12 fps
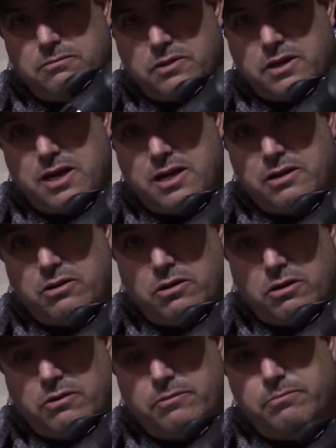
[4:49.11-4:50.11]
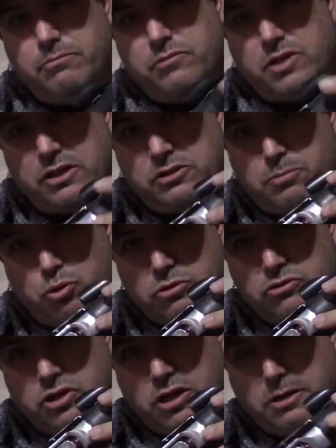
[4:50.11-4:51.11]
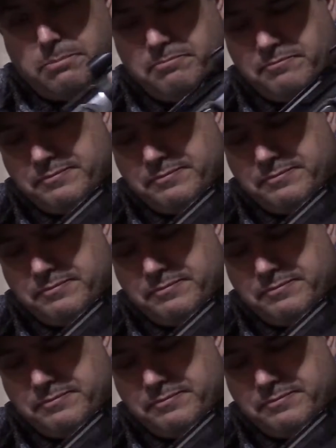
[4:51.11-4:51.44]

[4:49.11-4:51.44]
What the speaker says: Got it all. Nice port job.